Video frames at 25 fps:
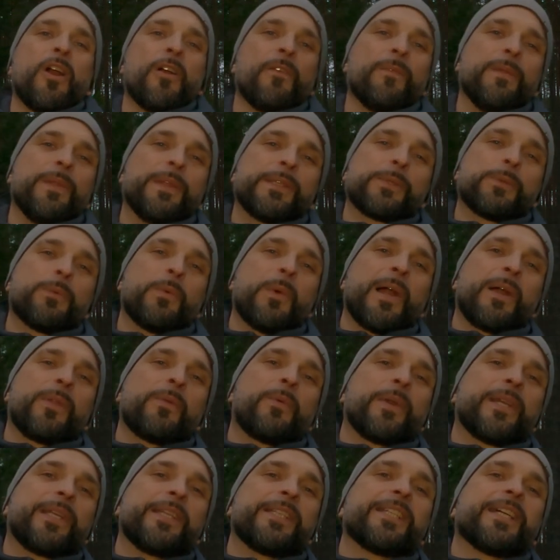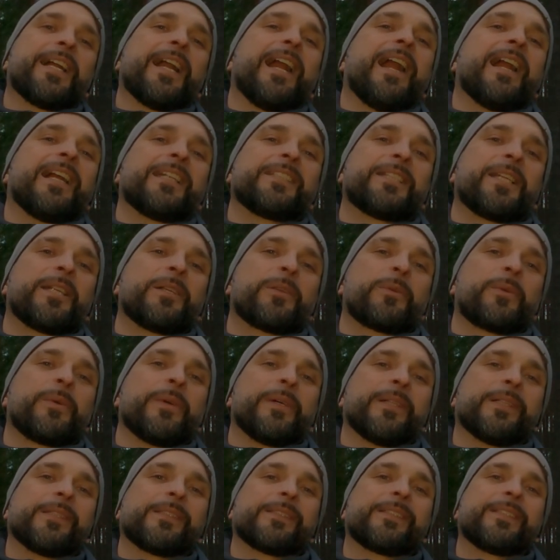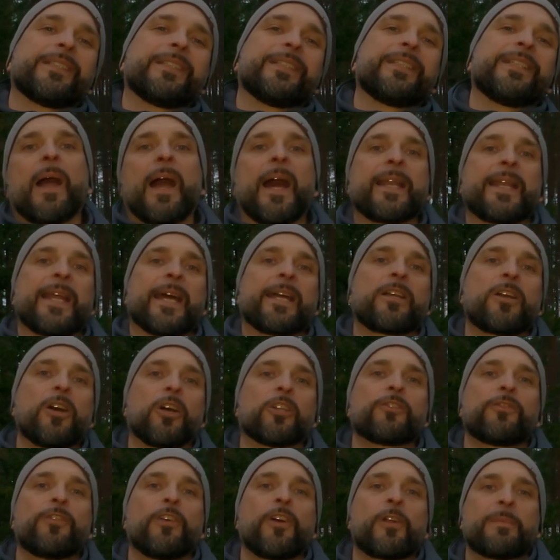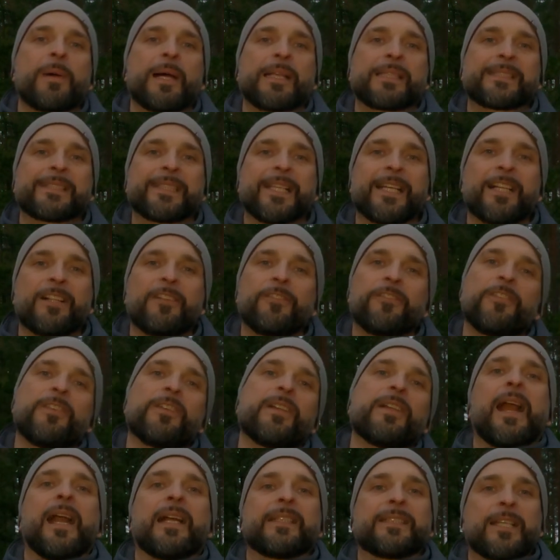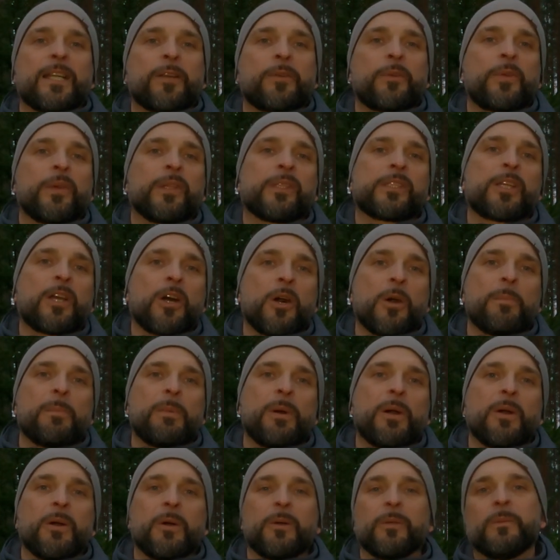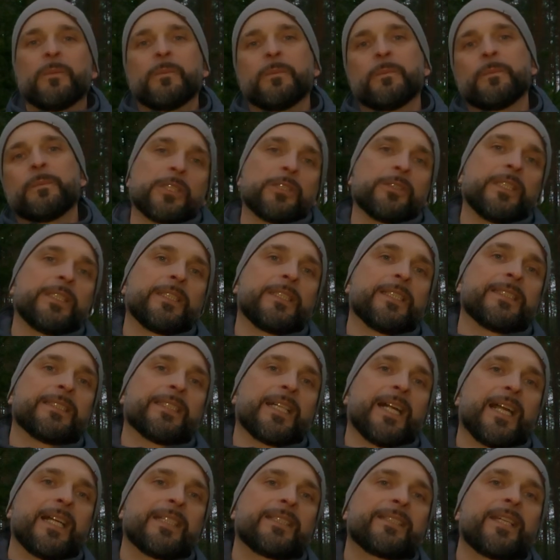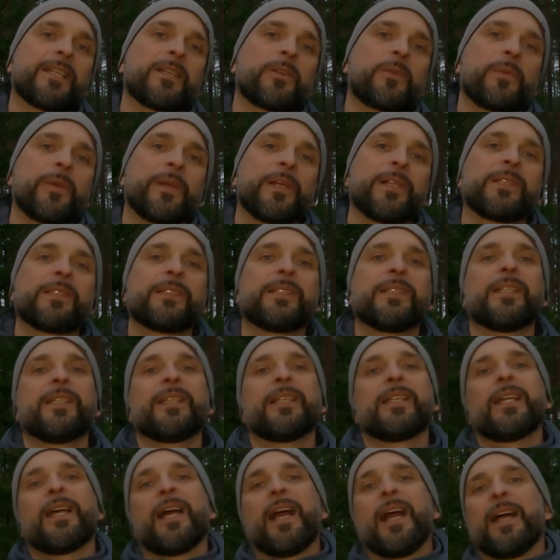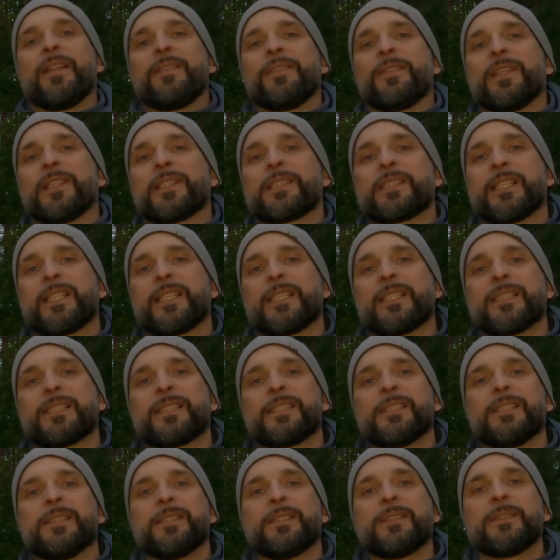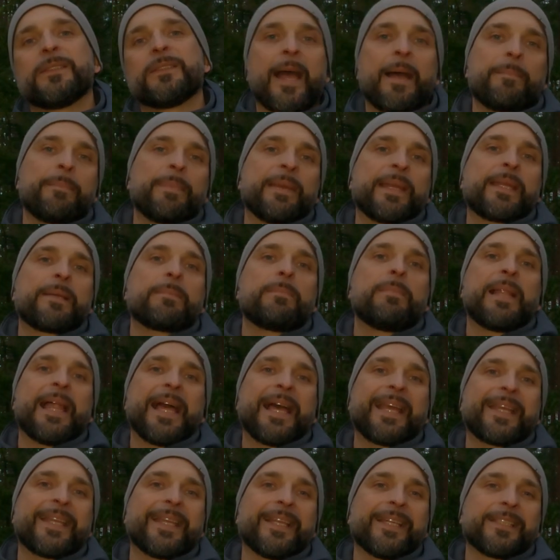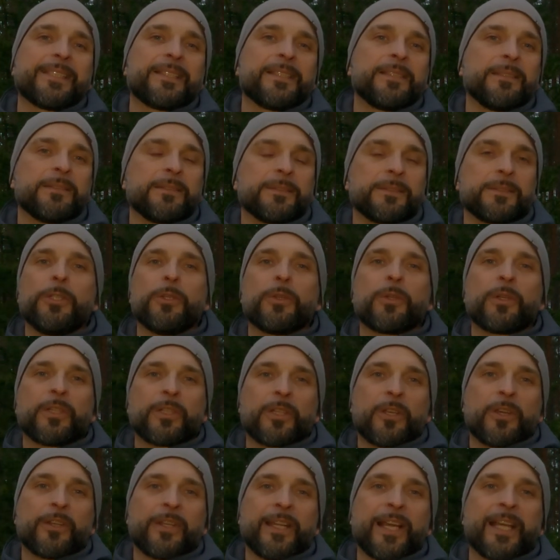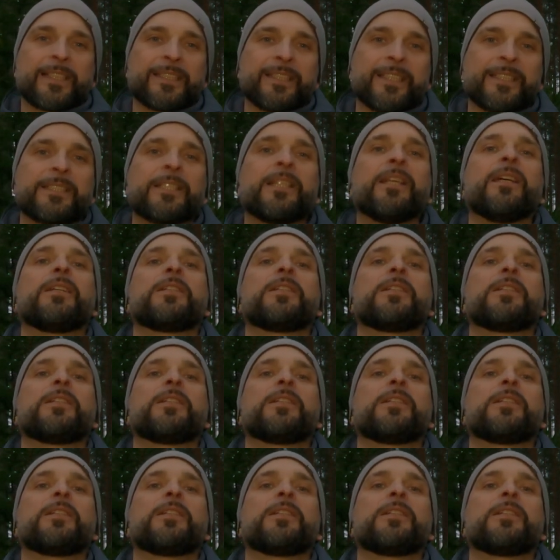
of this Onewind underquilt, and I got for myself underquilt combo. So this is underquilt and this is camping blanket. You can connect it